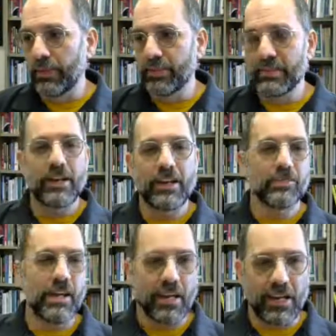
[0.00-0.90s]
instead
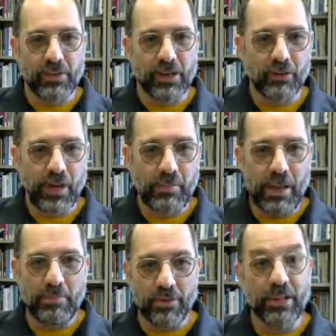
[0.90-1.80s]
of saying, I've got a great
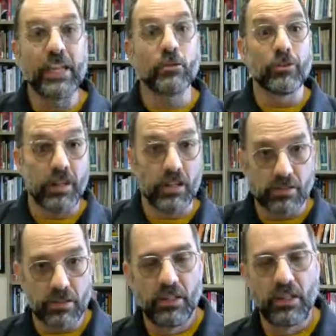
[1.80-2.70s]
paper, here it
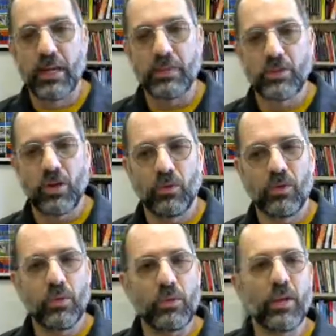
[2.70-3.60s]
is.
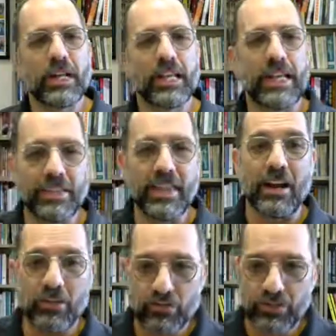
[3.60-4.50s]
So we want to get
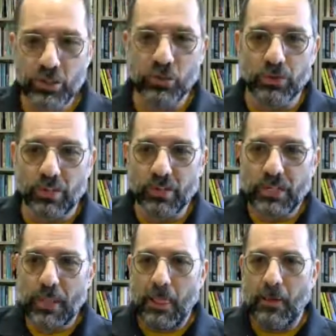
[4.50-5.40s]
there sooner.
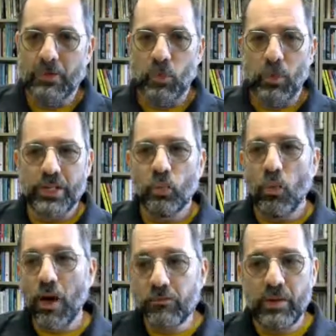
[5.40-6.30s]
So when you
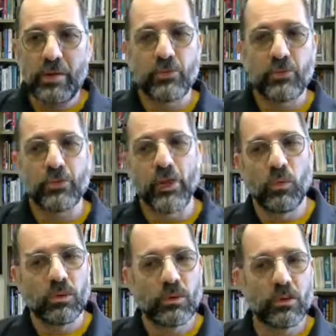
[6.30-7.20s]
want feedback for
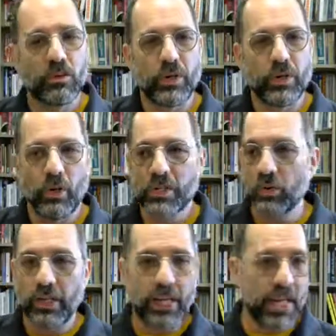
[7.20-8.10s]
your work, when you want
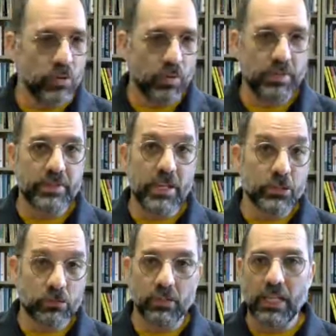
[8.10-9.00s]
to engage with
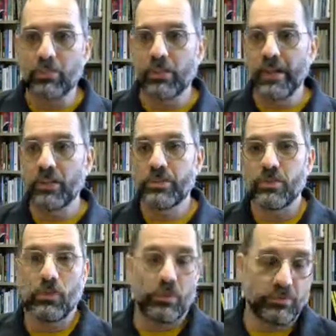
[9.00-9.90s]
potential
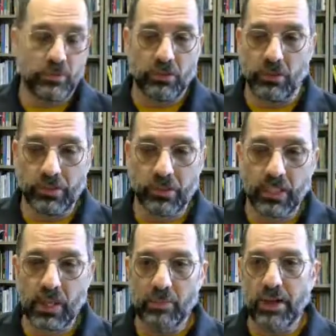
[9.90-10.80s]
collaborators or current
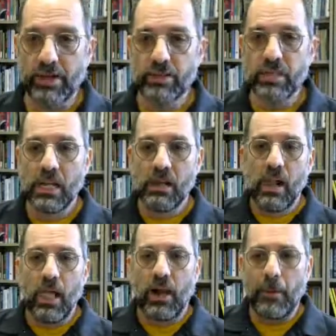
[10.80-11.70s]
collaborators,
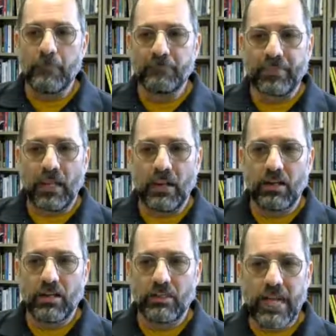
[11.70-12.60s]

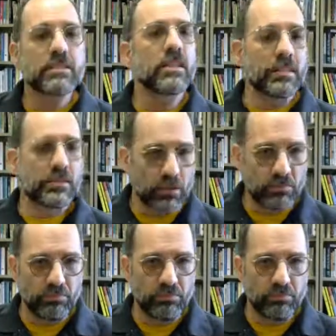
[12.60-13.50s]
that's
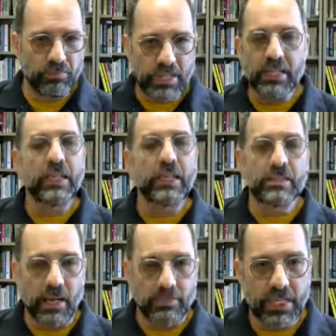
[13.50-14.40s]
a key
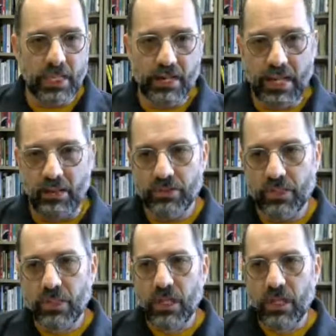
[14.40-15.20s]
time to get it out.